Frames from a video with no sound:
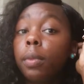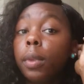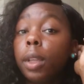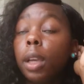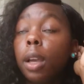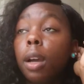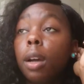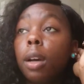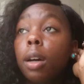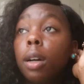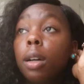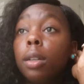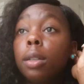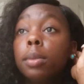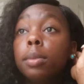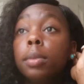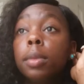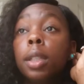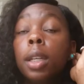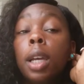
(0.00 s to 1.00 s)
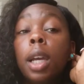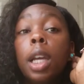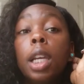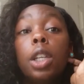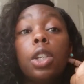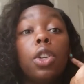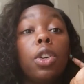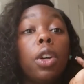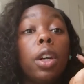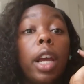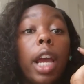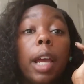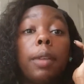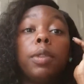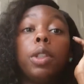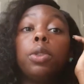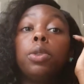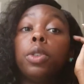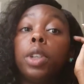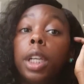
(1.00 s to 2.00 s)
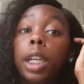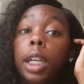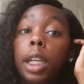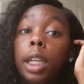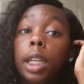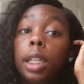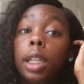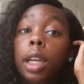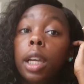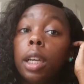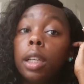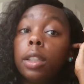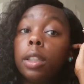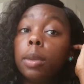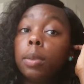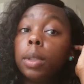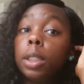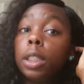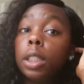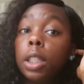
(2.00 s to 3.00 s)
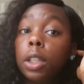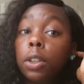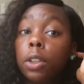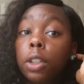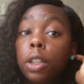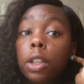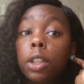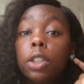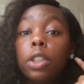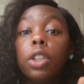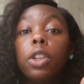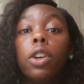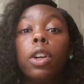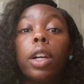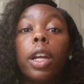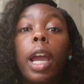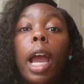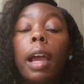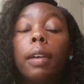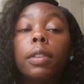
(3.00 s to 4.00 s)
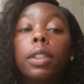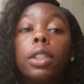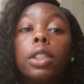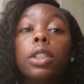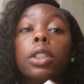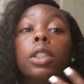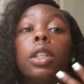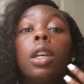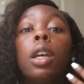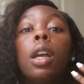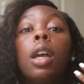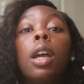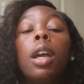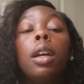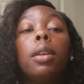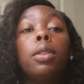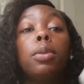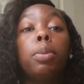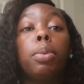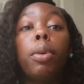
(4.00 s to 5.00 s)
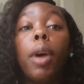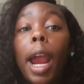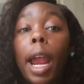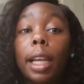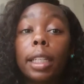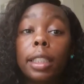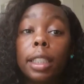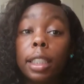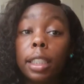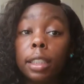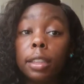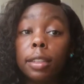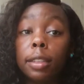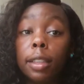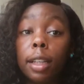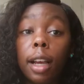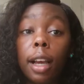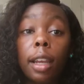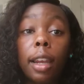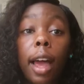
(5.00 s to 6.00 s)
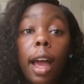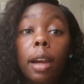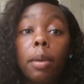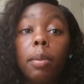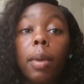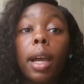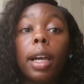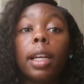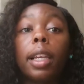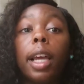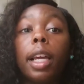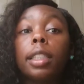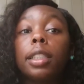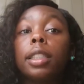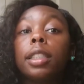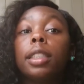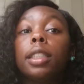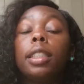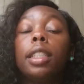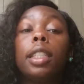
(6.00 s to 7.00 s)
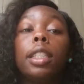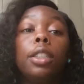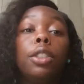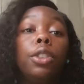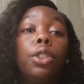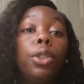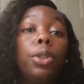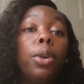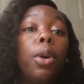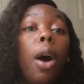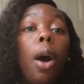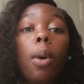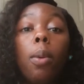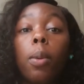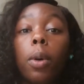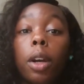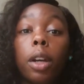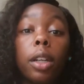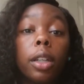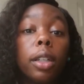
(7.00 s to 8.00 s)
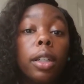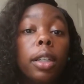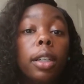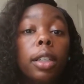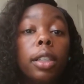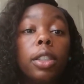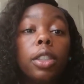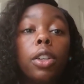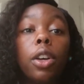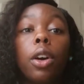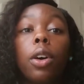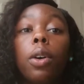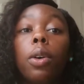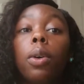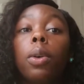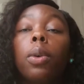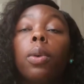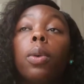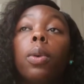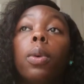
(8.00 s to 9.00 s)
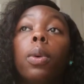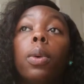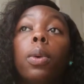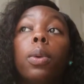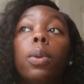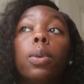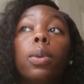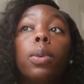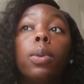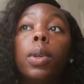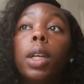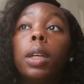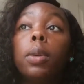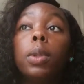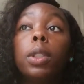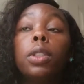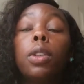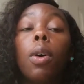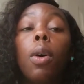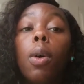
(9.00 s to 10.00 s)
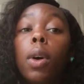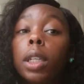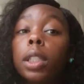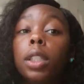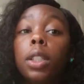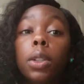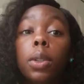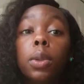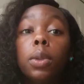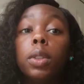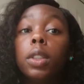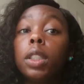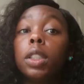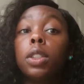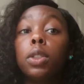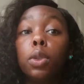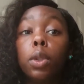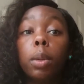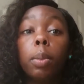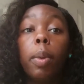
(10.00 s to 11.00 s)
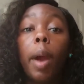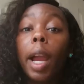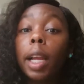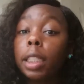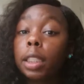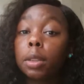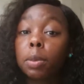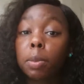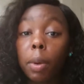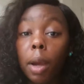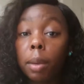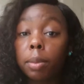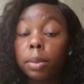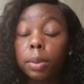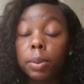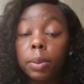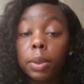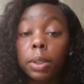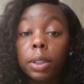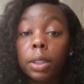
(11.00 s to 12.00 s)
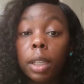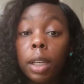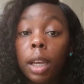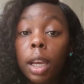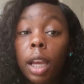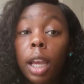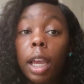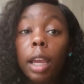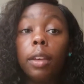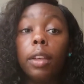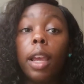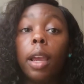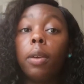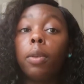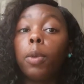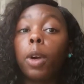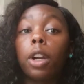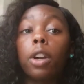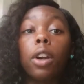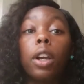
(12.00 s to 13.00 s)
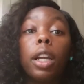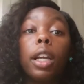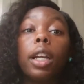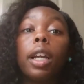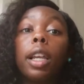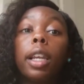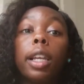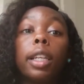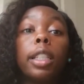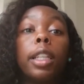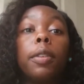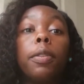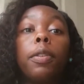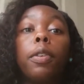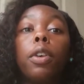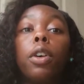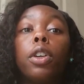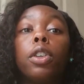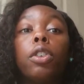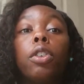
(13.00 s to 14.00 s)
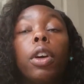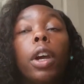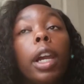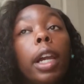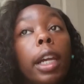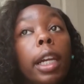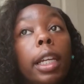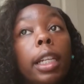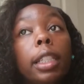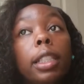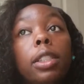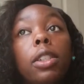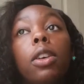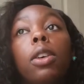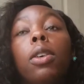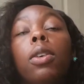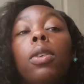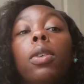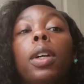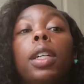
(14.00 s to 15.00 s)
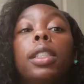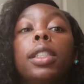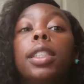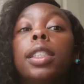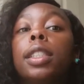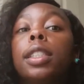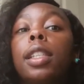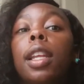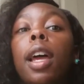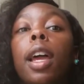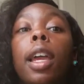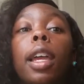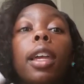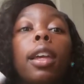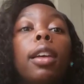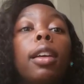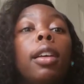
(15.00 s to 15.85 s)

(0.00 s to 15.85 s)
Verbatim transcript: Um... You're going to have to read the material. You're going to have to practice. A lot of my classes didn't do homework. So it was on you to do the practice problems. And they were going to collect it for a grade. So it's just like,